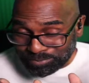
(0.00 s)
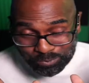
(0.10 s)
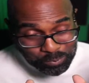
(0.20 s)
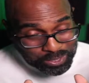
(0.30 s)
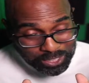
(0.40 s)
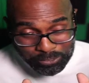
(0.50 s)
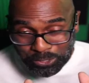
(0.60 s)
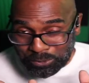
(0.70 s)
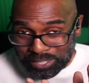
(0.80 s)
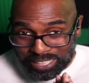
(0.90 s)
Whatever
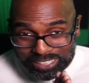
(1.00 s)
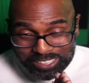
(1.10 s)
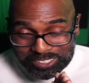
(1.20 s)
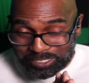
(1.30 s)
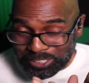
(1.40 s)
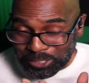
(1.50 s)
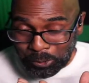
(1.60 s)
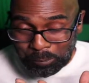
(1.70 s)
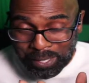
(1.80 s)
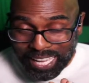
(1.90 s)
you think good
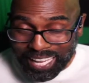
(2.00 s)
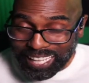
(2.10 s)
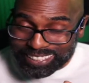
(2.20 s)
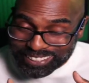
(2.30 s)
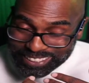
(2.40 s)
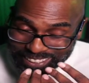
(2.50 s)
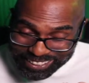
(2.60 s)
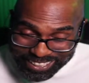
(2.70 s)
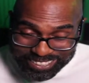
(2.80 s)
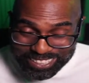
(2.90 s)
or bad,
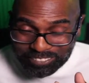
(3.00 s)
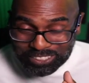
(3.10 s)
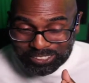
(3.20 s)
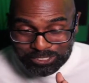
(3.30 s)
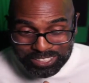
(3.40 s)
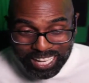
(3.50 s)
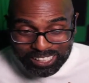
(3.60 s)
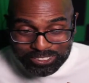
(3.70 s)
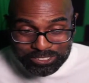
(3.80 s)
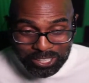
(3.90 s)
it's
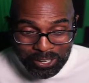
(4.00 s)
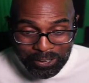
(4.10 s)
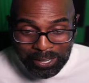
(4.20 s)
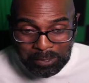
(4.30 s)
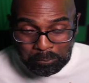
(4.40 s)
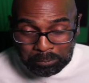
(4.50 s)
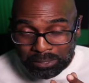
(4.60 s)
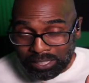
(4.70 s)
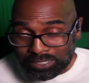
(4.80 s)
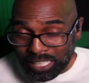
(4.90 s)
$700. All right,
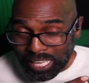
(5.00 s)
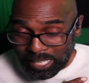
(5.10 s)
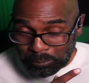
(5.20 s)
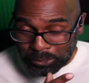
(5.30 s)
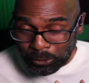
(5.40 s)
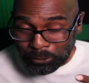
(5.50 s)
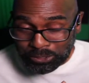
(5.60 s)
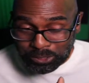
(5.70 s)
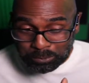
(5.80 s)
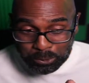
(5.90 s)
plus a recurring
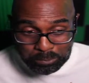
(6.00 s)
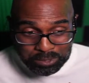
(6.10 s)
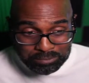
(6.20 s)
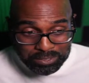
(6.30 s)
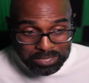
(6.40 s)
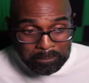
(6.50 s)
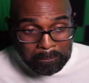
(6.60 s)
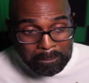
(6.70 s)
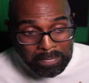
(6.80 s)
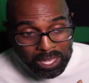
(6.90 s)
subscription fee.
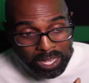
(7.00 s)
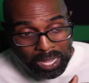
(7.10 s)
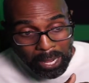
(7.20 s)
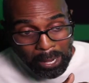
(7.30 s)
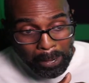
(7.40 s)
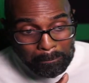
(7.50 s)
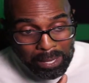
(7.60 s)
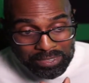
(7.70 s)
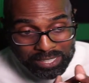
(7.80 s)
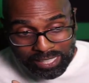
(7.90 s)
And then
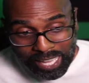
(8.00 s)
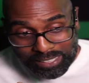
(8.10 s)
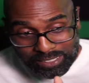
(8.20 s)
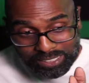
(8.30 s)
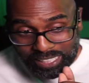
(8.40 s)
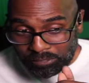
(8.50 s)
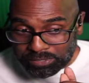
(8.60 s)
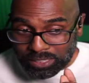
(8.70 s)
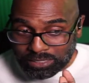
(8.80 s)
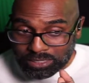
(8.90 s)
lastly, Netflix
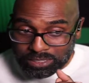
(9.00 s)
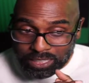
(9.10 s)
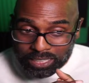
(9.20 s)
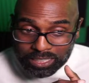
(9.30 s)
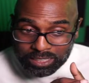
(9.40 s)
is saying